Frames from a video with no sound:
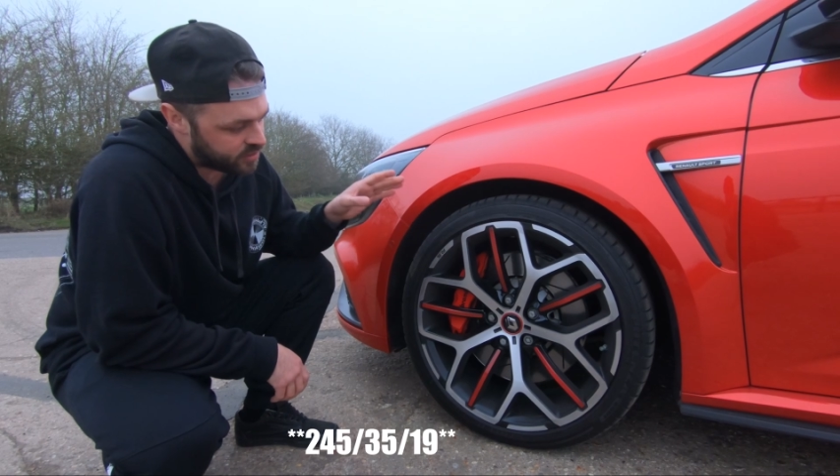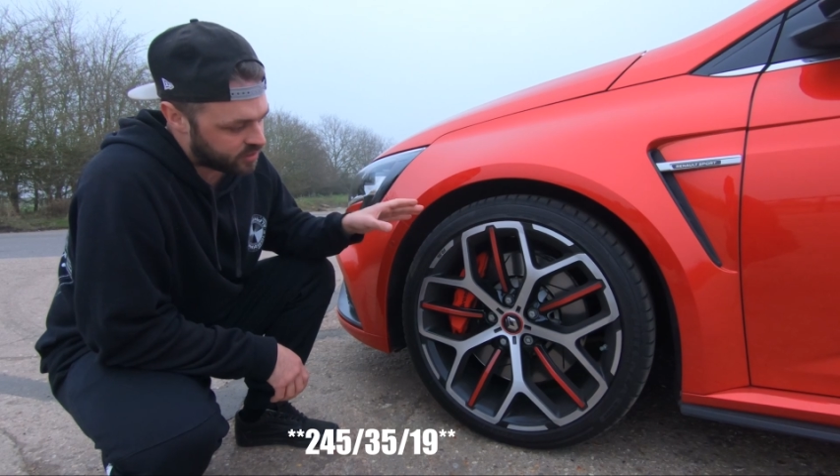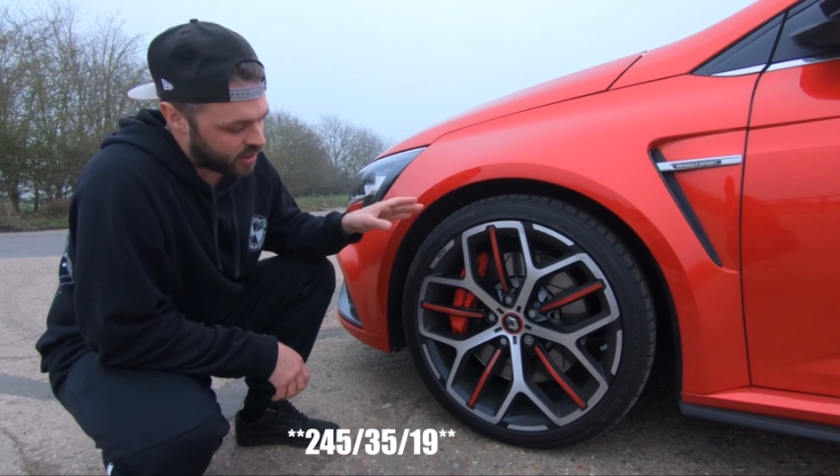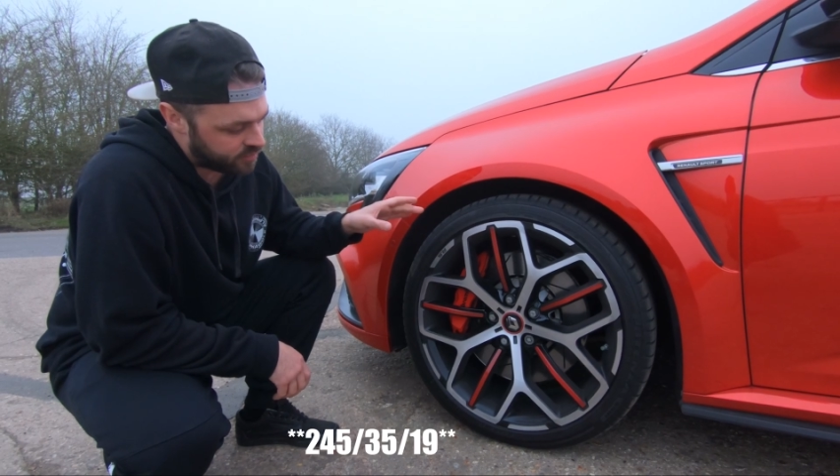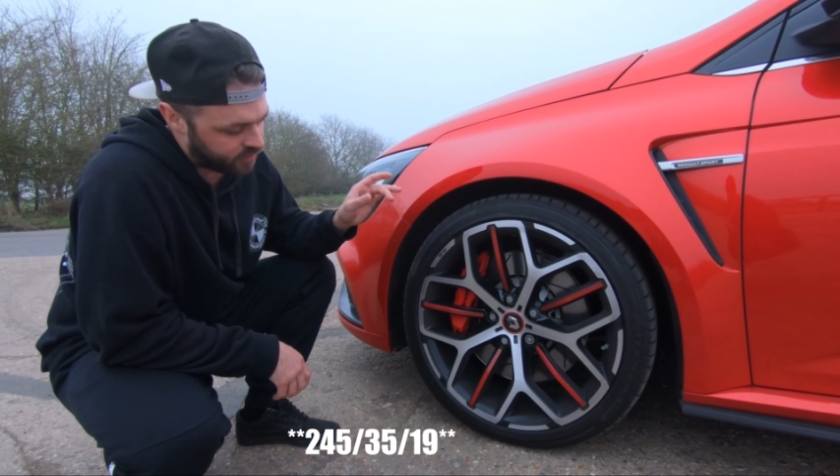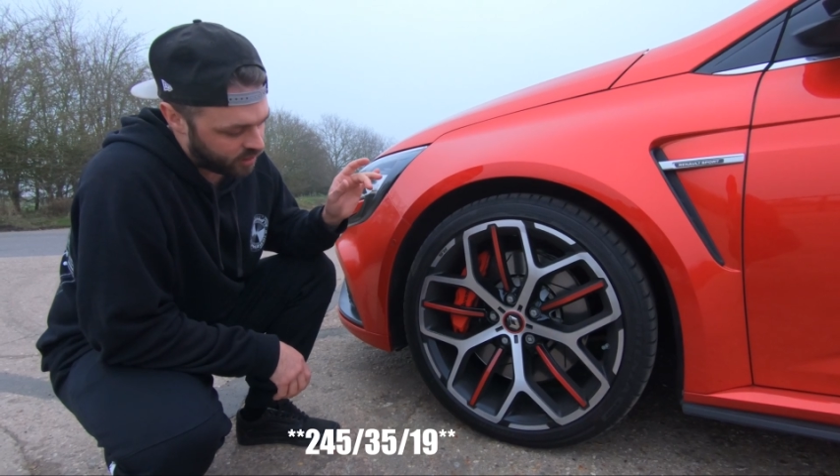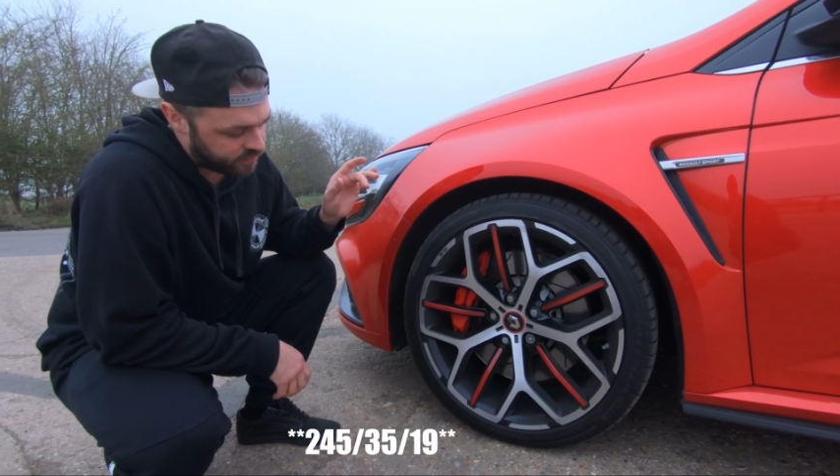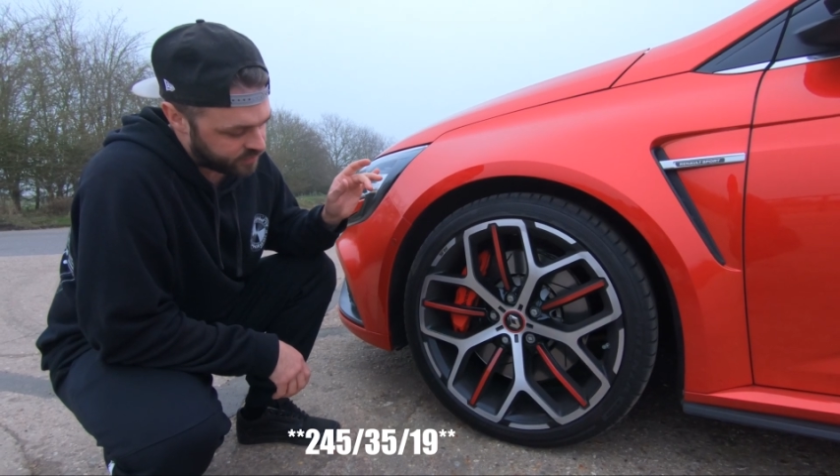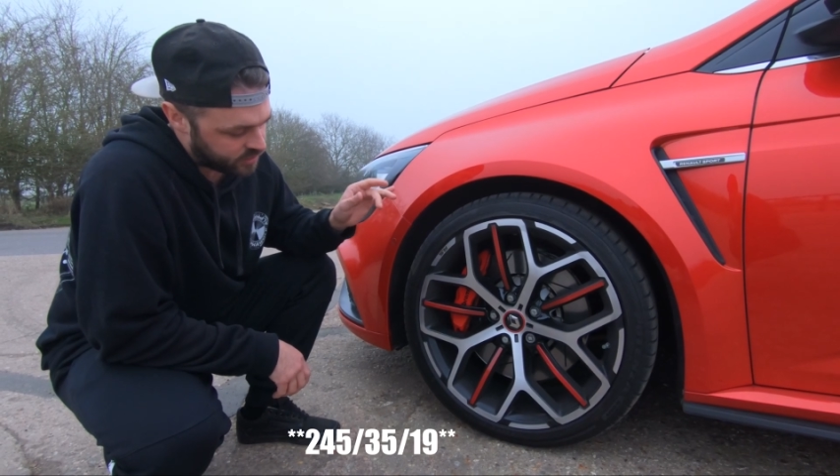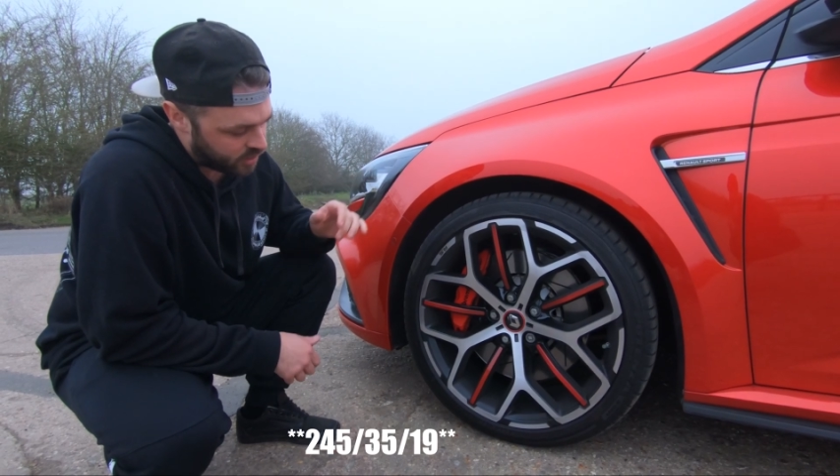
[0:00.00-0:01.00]

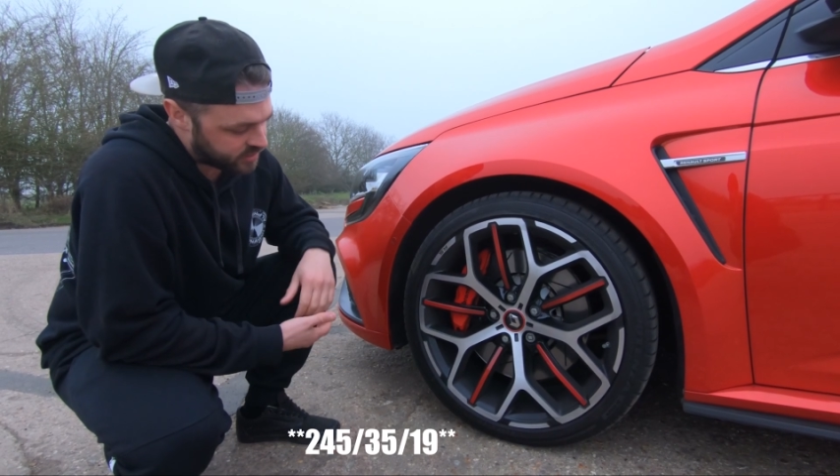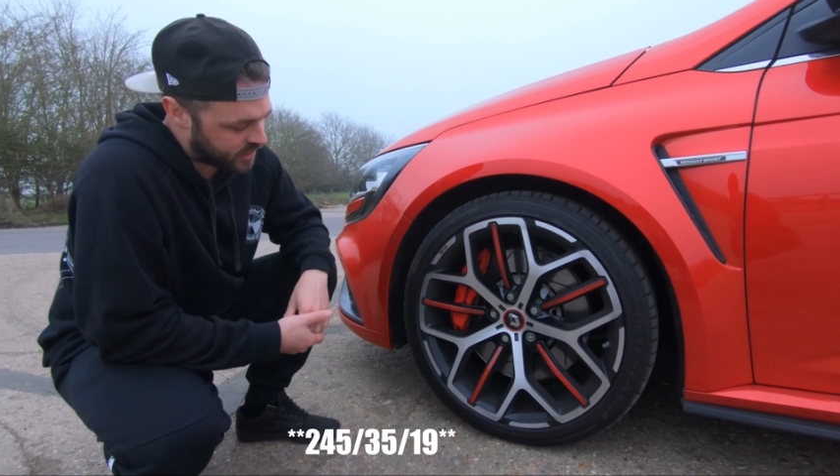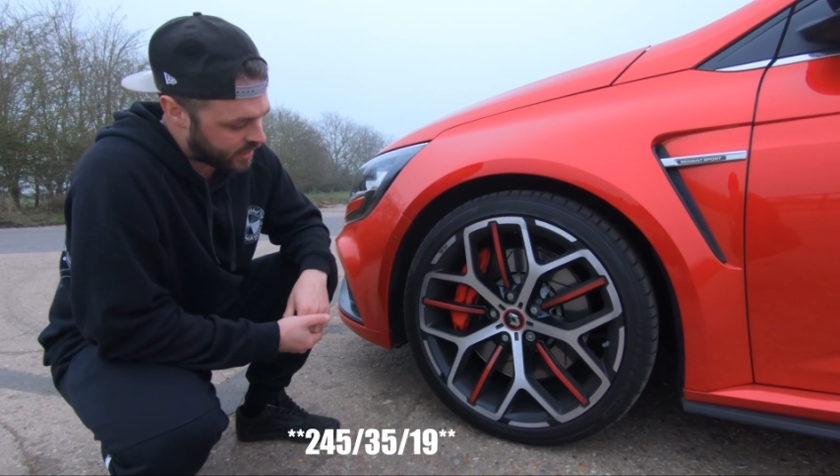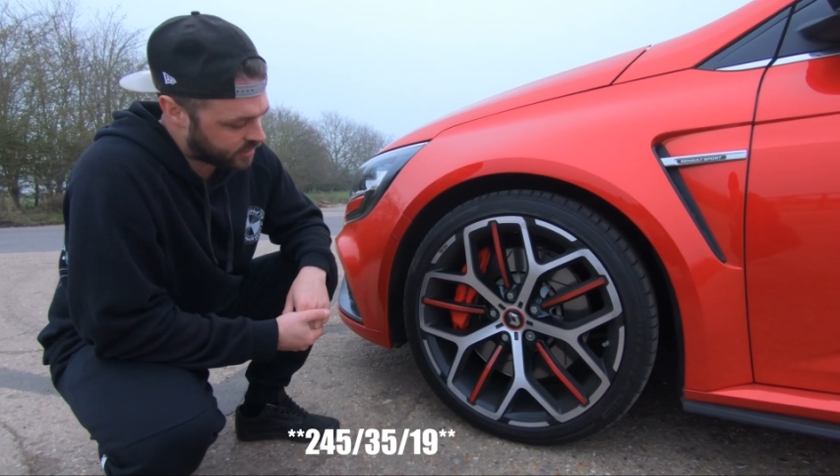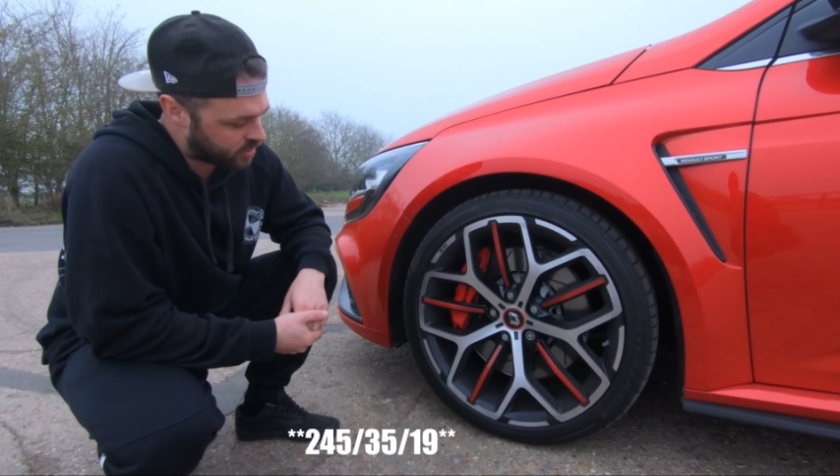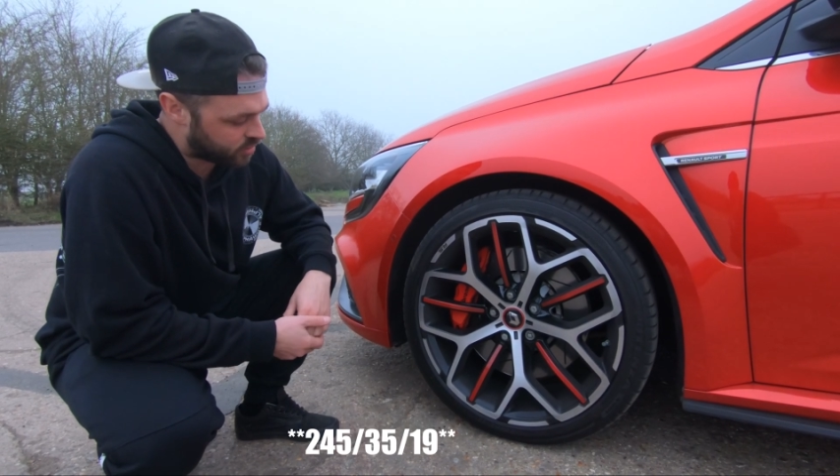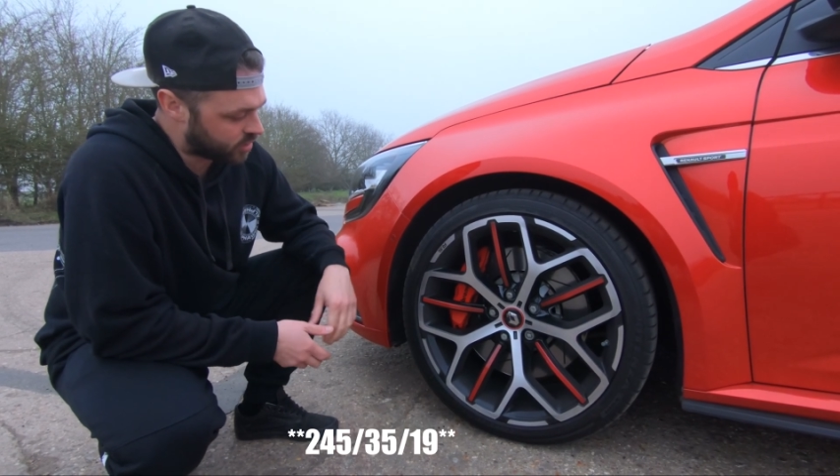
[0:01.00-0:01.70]
35 19,